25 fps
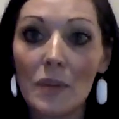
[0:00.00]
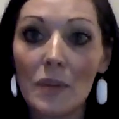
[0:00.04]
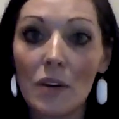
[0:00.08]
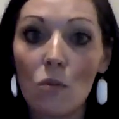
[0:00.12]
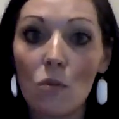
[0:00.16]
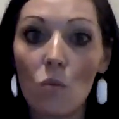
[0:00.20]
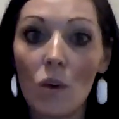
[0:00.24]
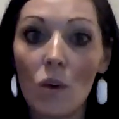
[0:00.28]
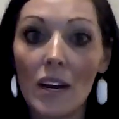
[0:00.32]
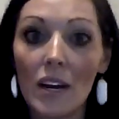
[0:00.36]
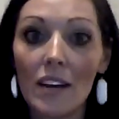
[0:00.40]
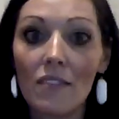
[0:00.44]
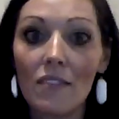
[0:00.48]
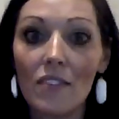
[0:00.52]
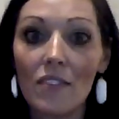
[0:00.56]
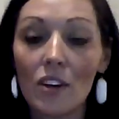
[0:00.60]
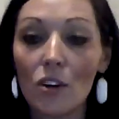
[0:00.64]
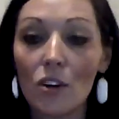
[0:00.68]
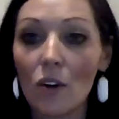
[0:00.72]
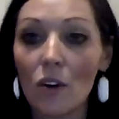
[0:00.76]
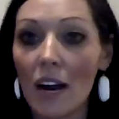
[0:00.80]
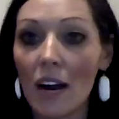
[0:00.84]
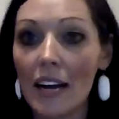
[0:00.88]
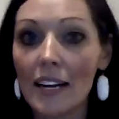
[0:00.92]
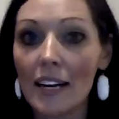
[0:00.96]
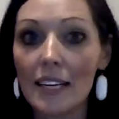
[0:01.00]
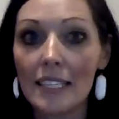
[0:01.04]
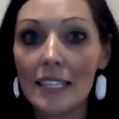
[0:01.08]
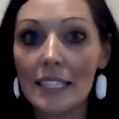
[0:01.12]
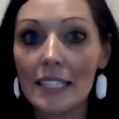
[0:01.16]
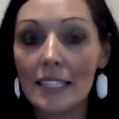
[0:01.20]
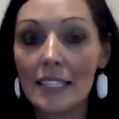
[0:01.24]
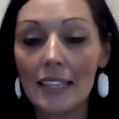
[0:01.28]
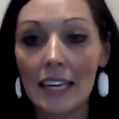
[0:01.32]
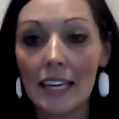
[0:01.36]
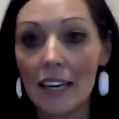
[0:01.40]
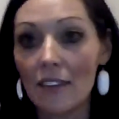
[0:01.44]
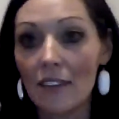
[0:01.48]
but one of the greatest
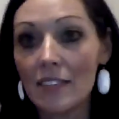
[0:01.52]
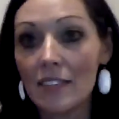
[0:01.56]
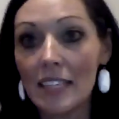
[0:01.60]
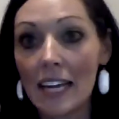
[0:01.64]
gifts